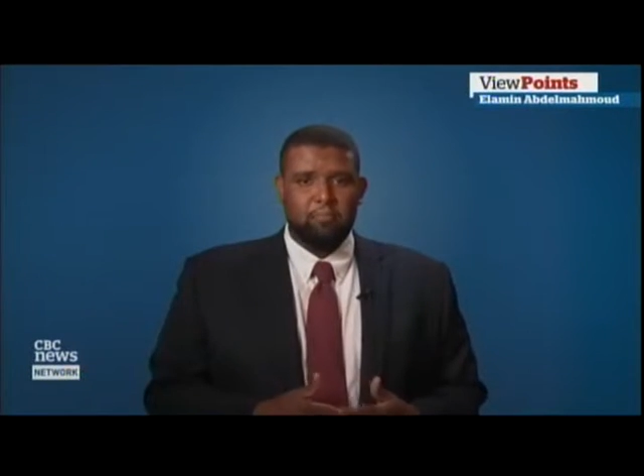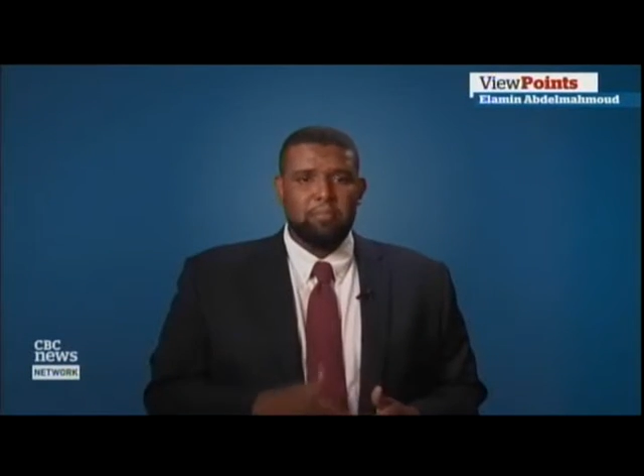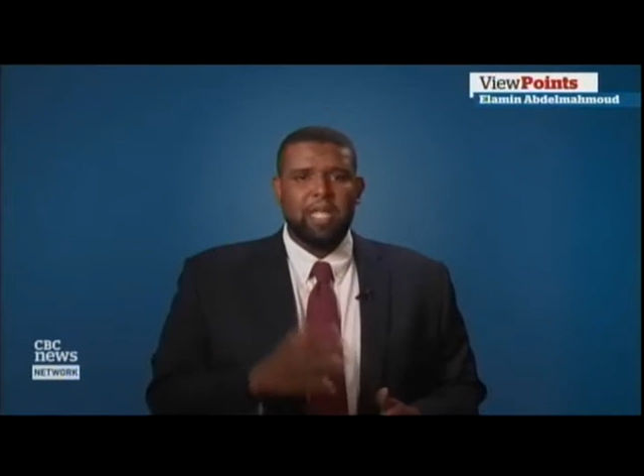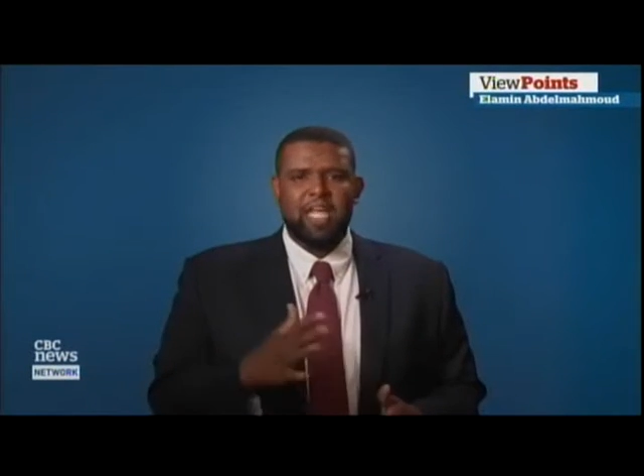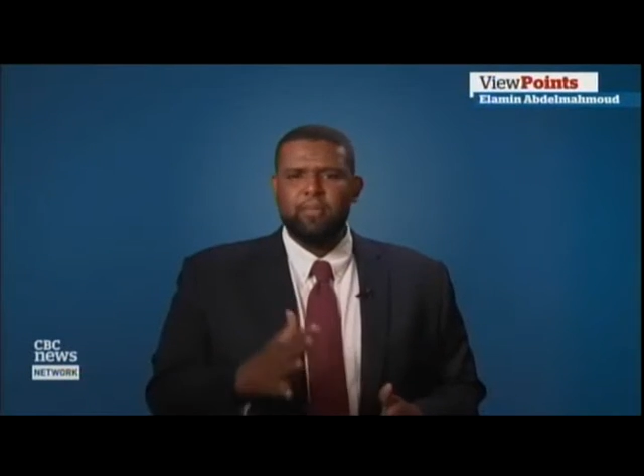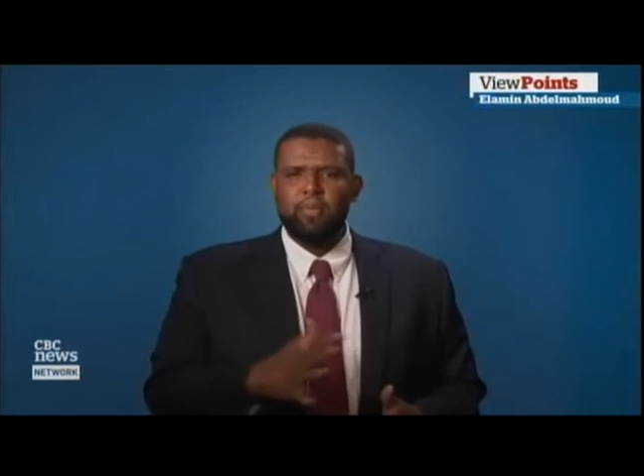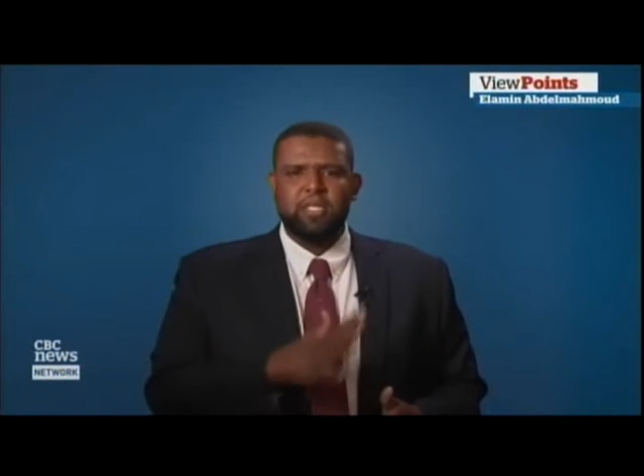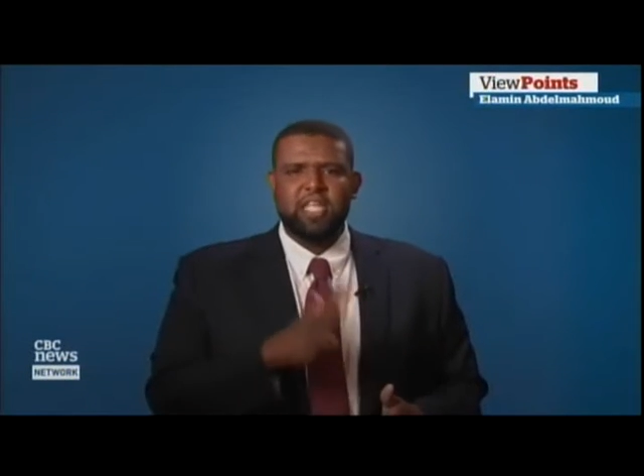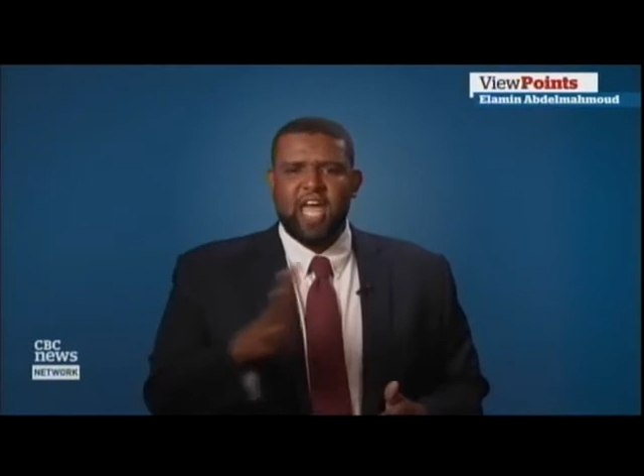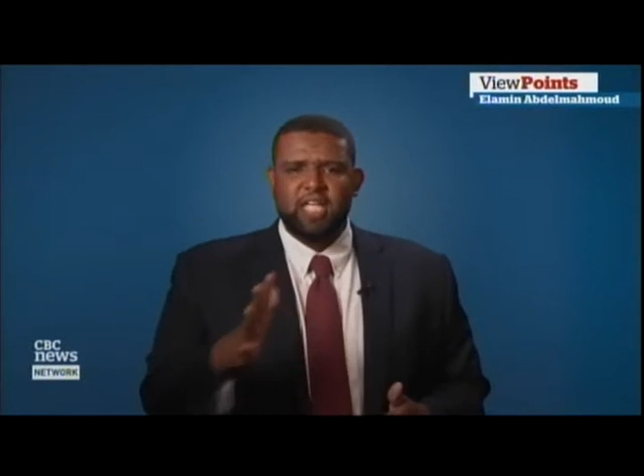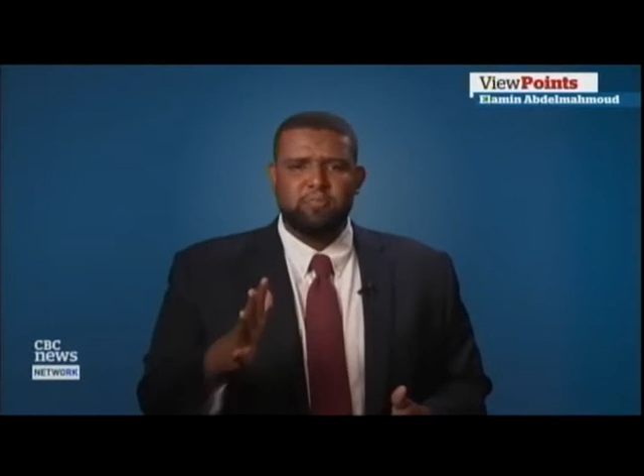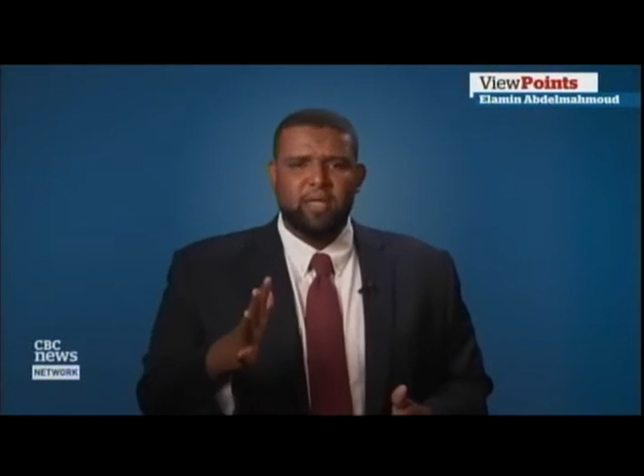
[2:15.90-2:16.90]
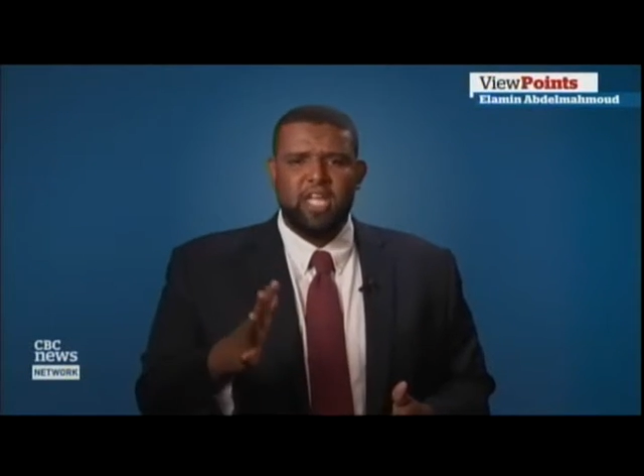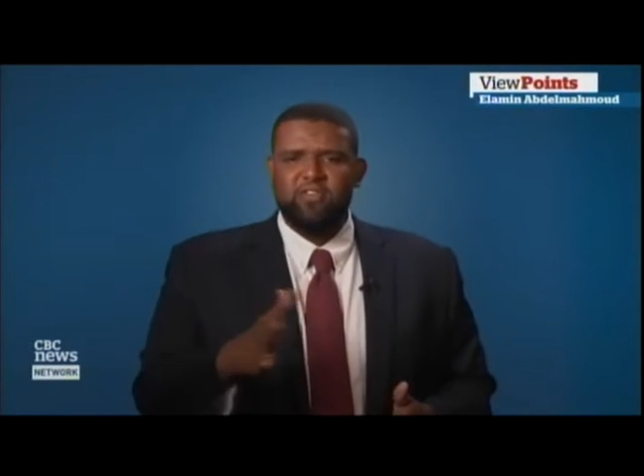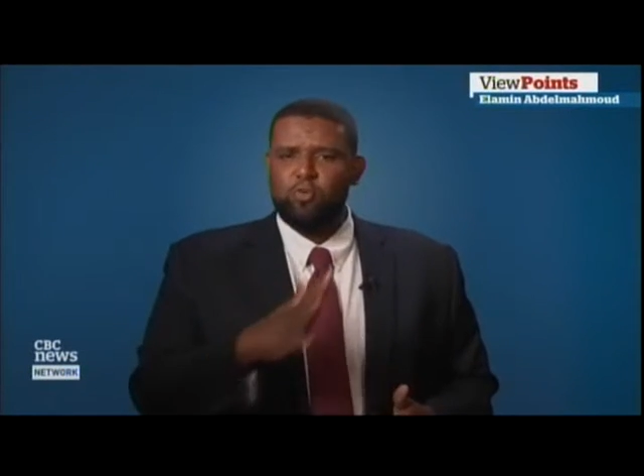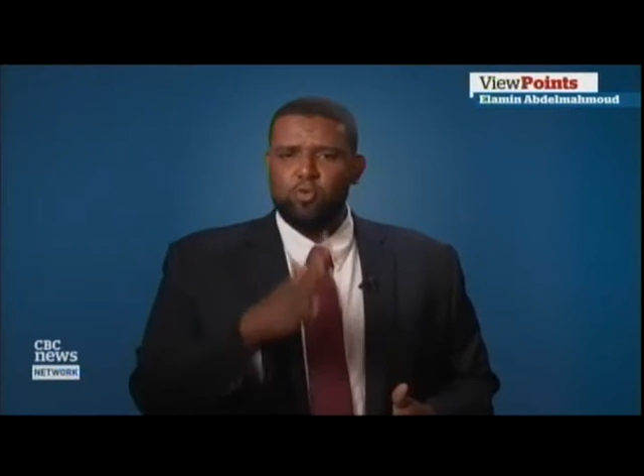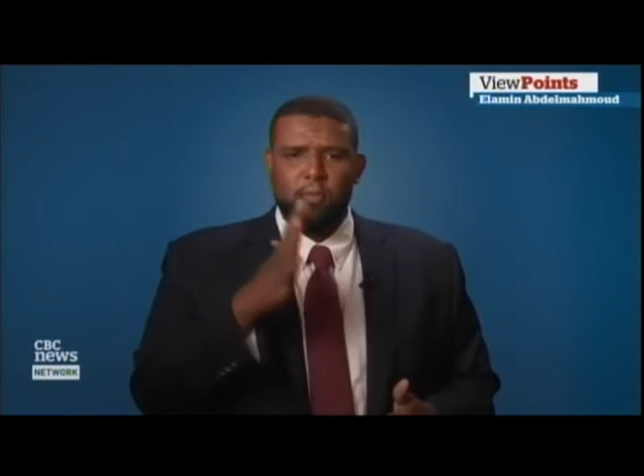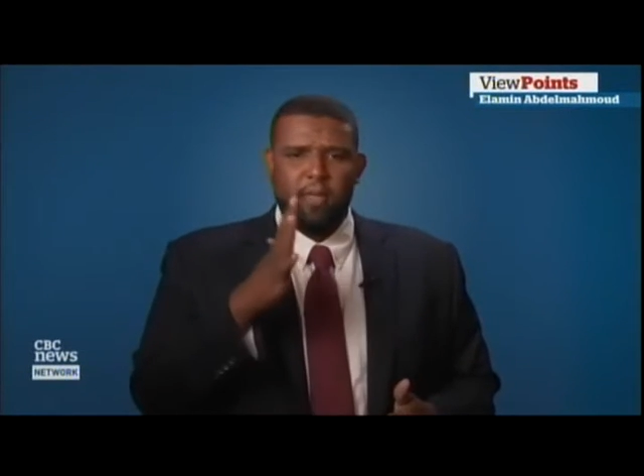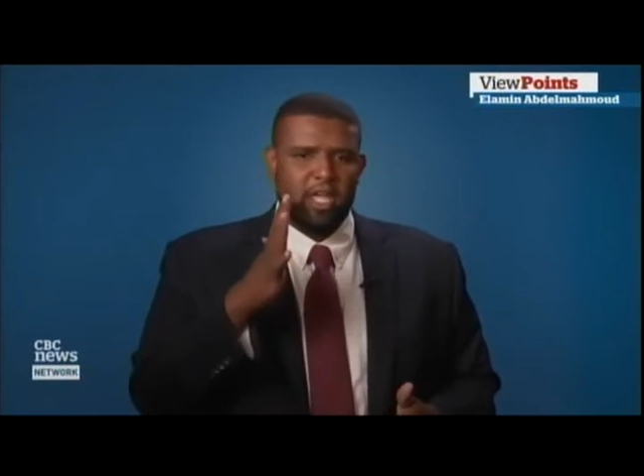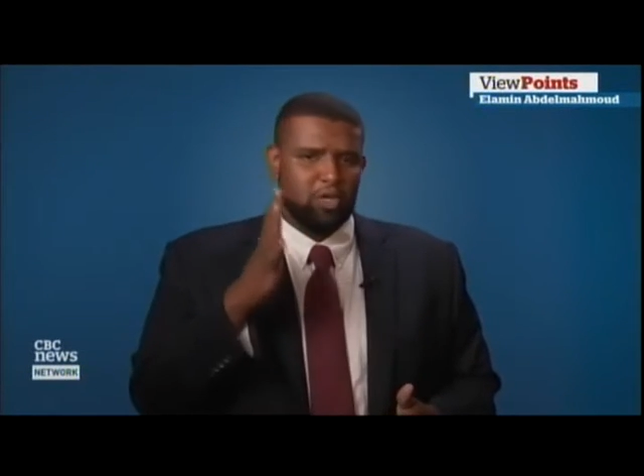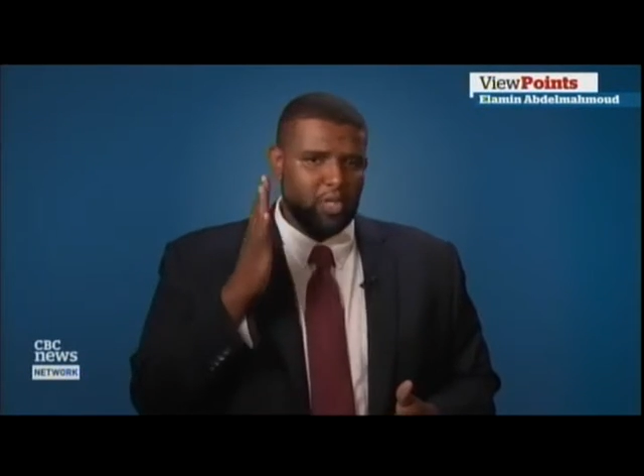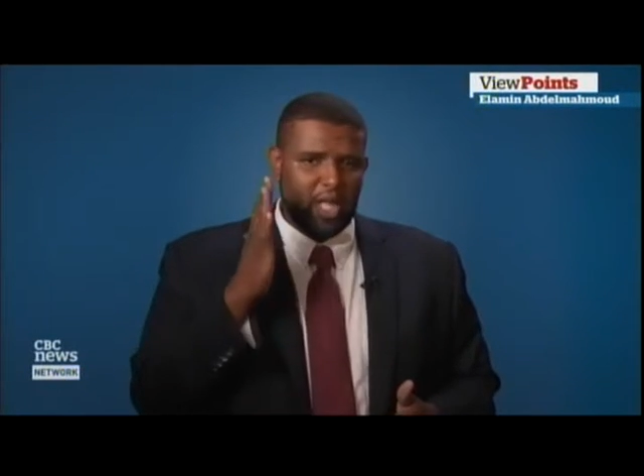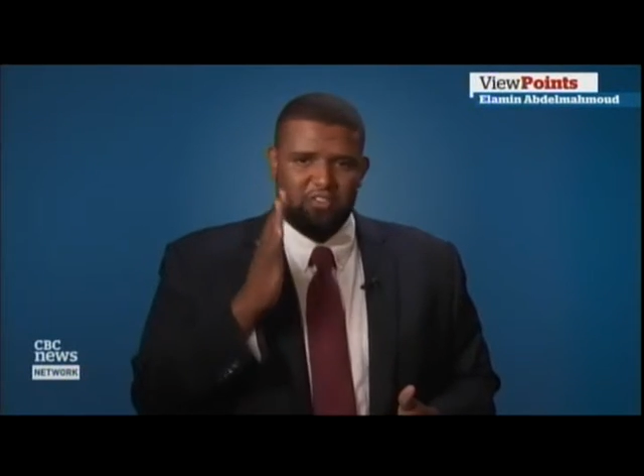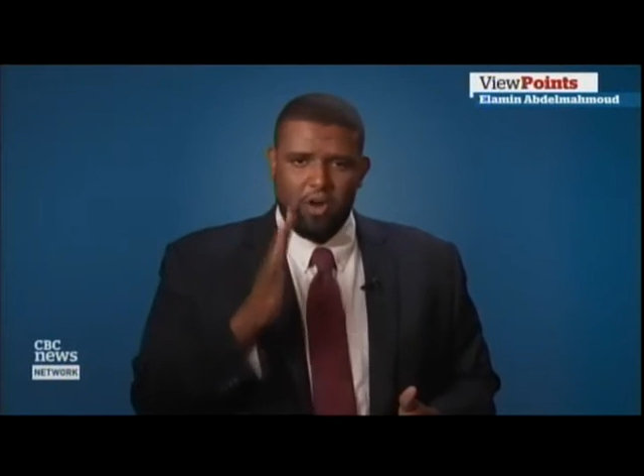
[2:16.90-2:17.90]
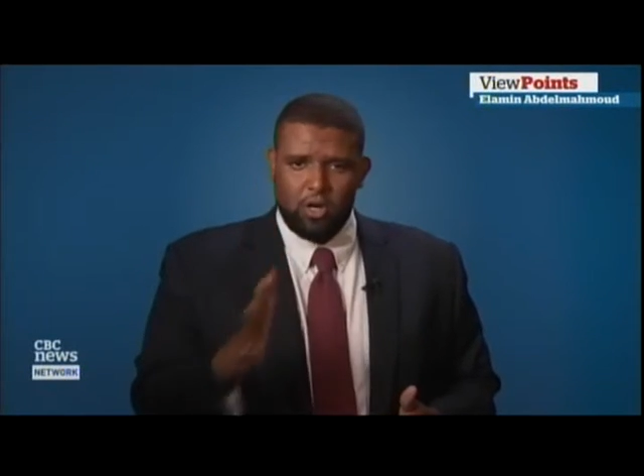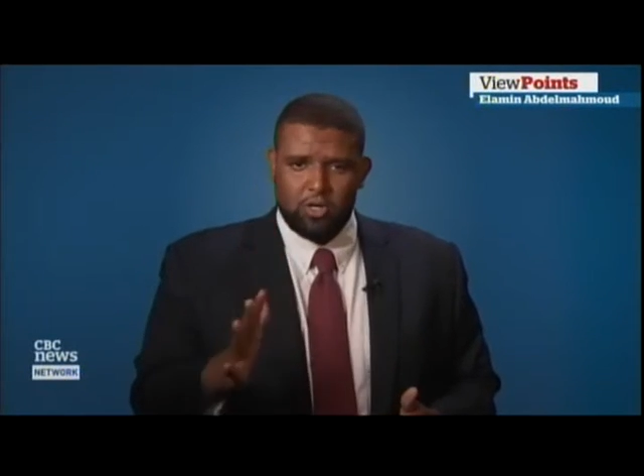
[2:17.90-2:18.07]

Complain about the tax plan if it will make your life